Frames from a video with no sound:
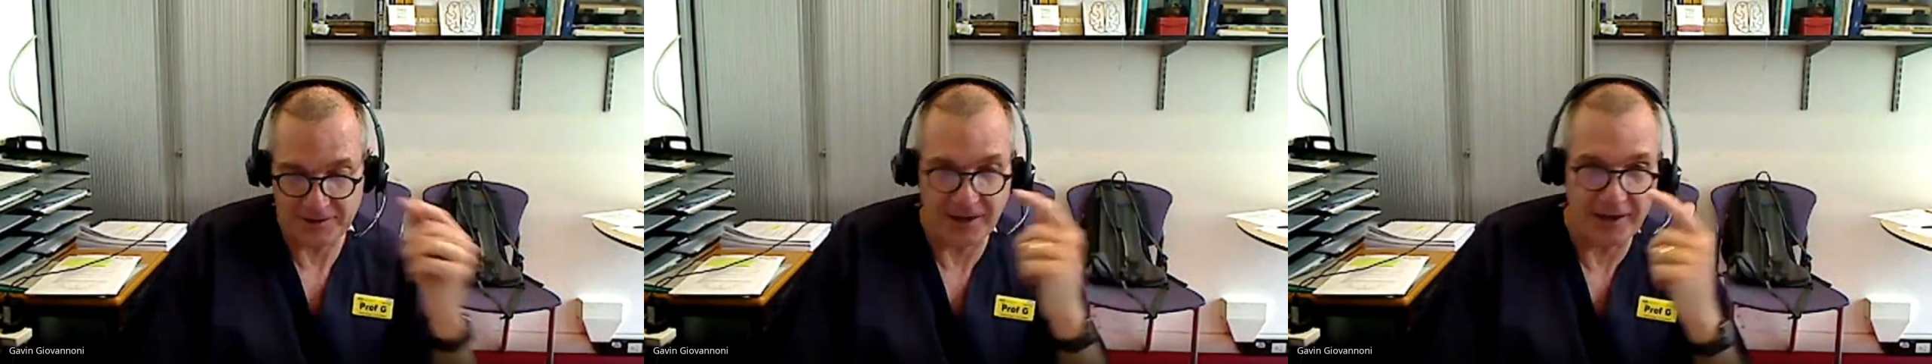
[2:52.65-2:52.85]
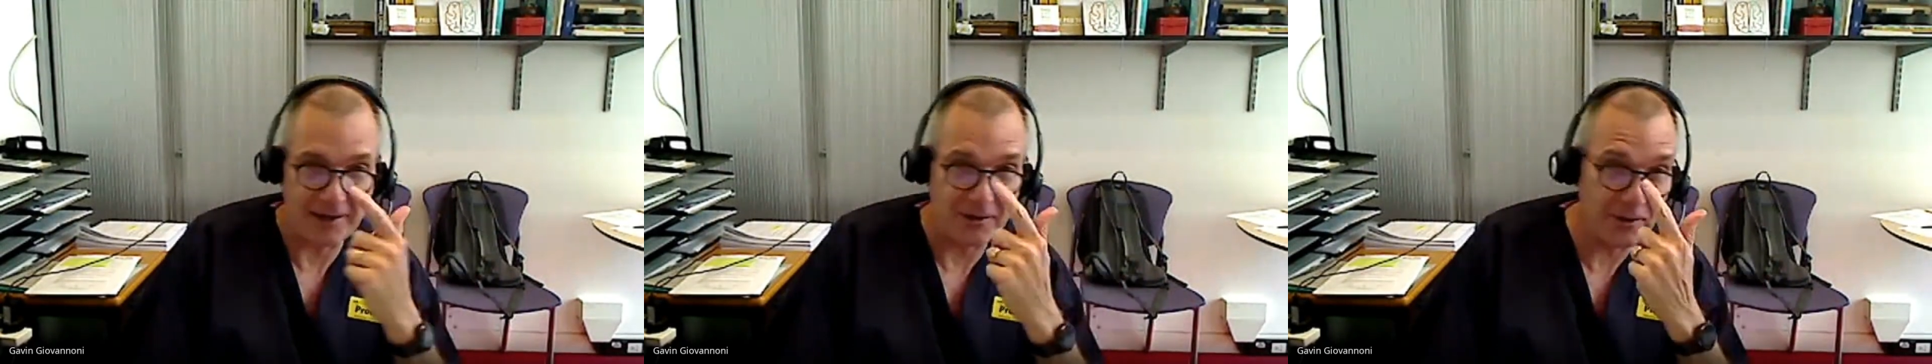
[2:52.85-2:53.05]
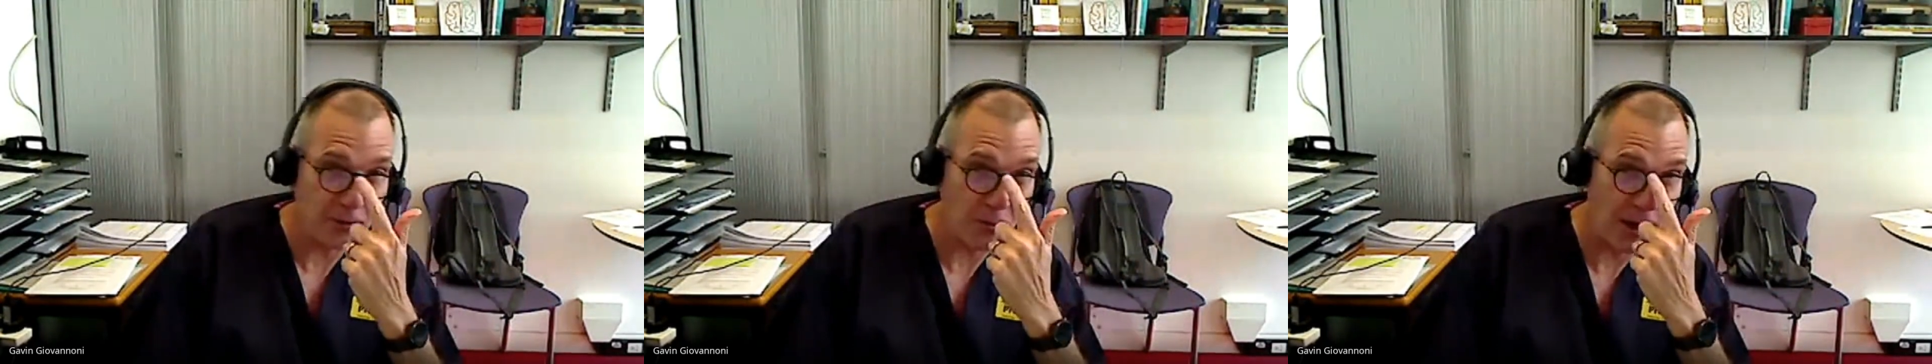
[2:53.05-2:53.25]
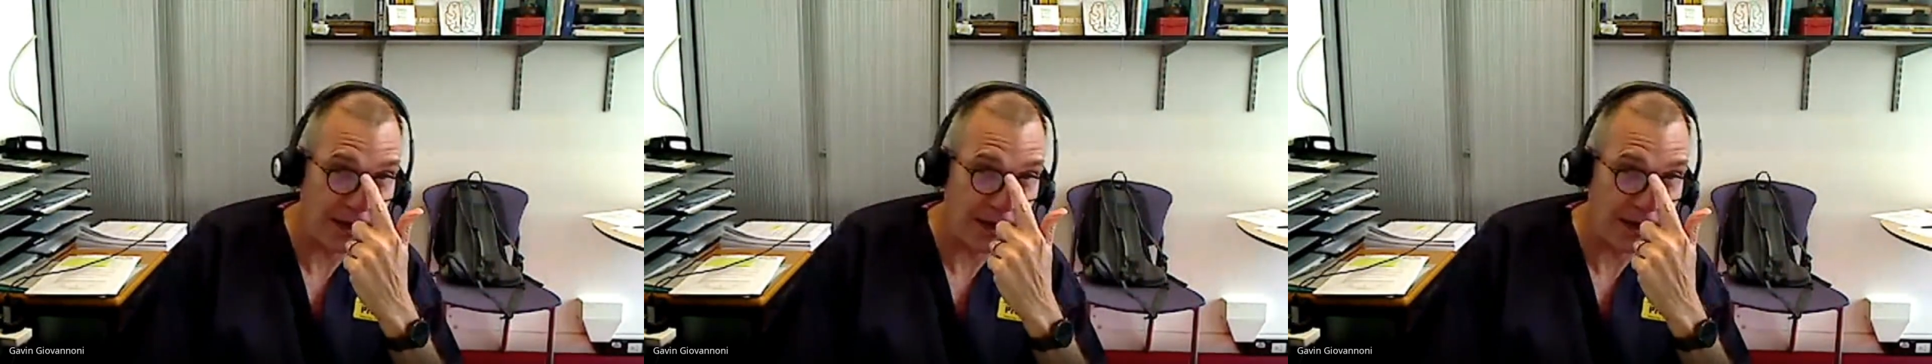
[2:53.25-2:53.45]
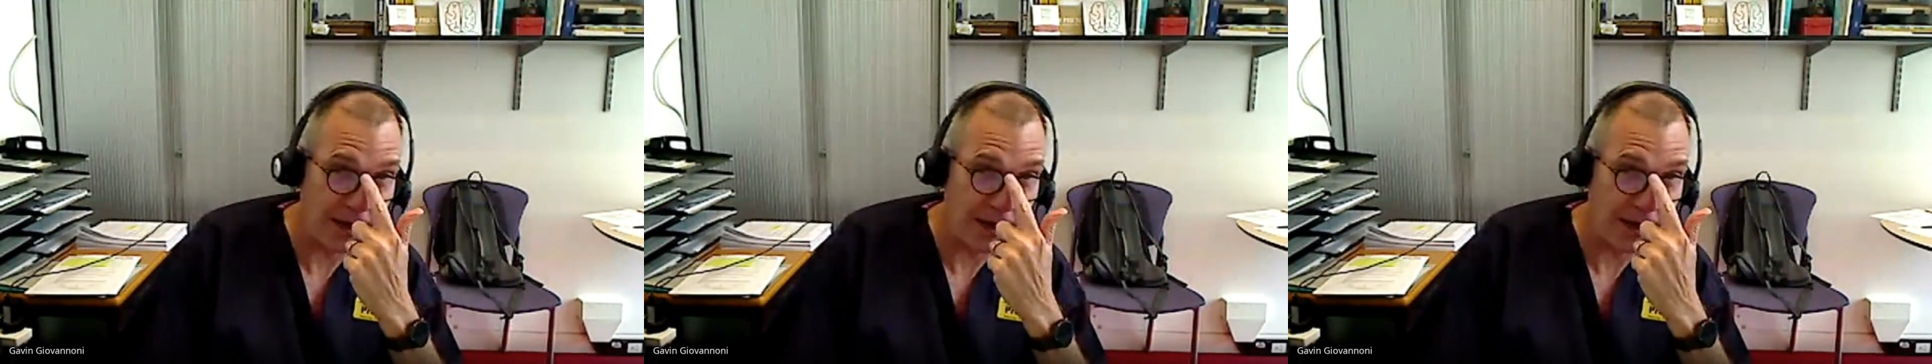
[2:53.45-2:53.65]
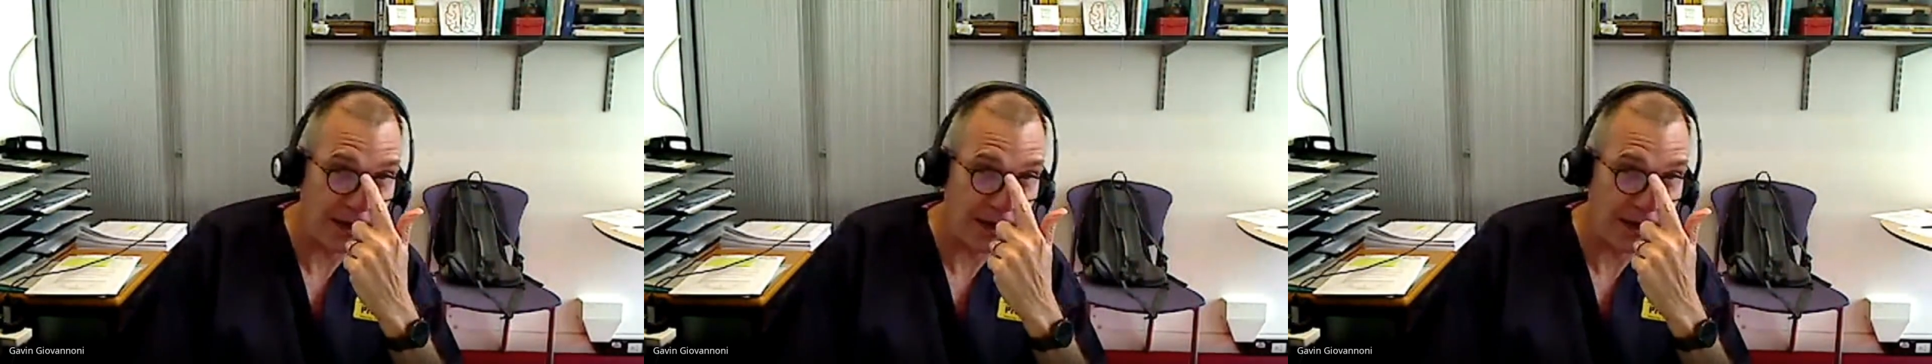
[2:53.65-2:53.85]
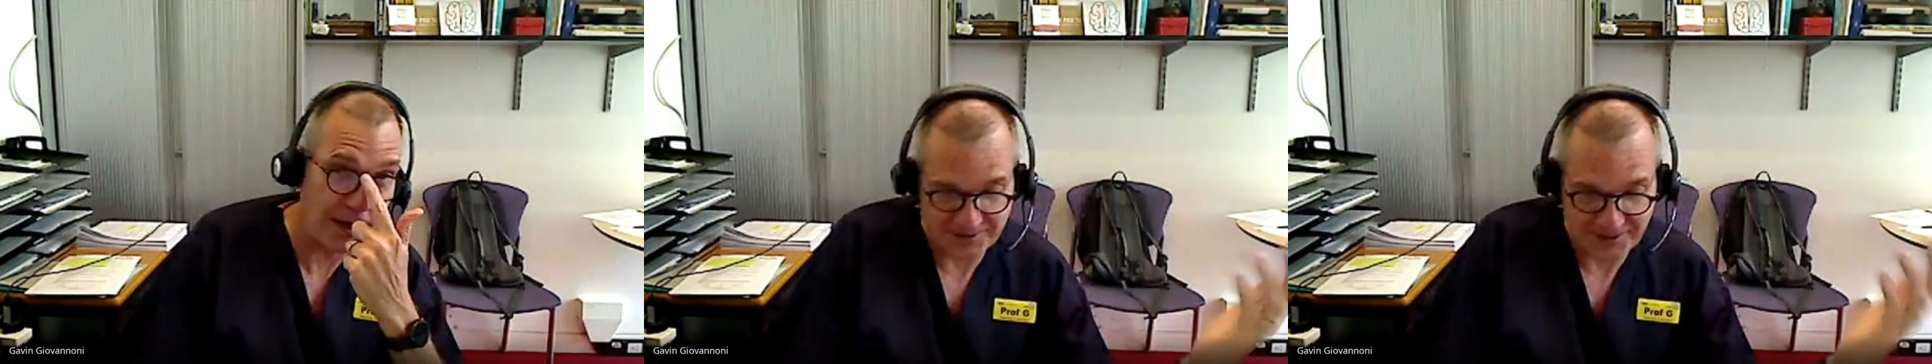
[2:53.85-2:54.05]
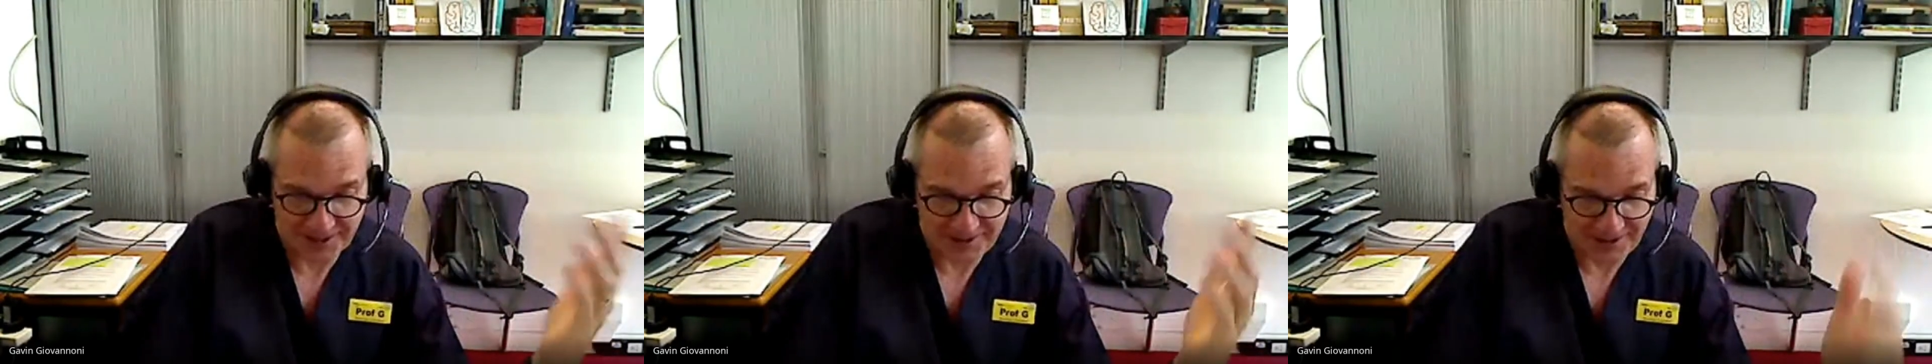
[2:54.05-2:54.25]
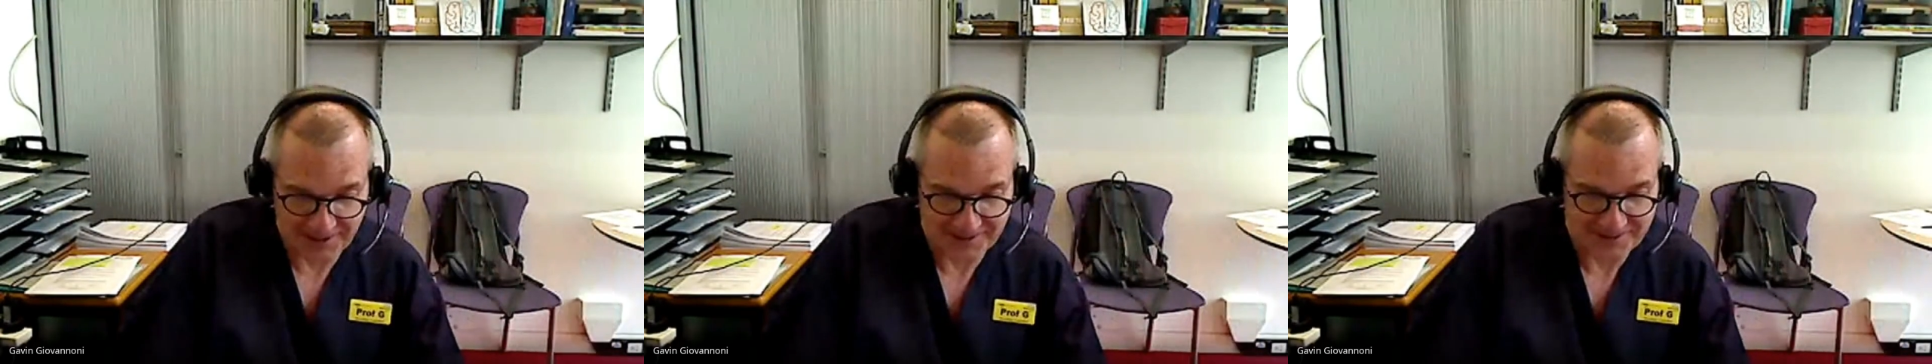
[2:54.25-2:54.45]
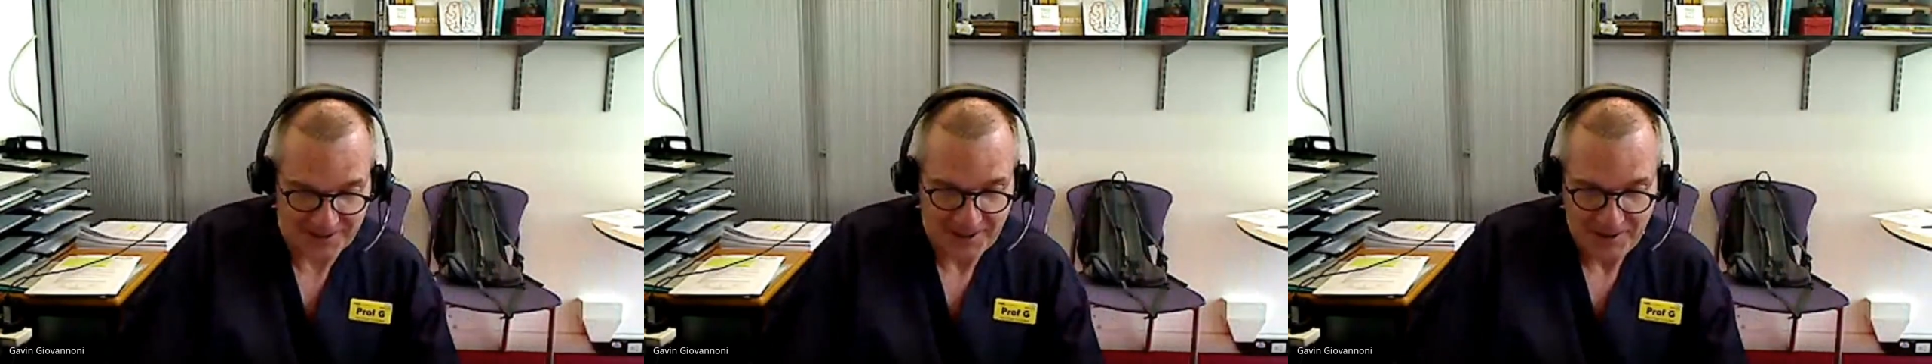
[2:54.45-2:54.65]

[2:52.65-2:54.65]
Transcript: they look well, and I say that,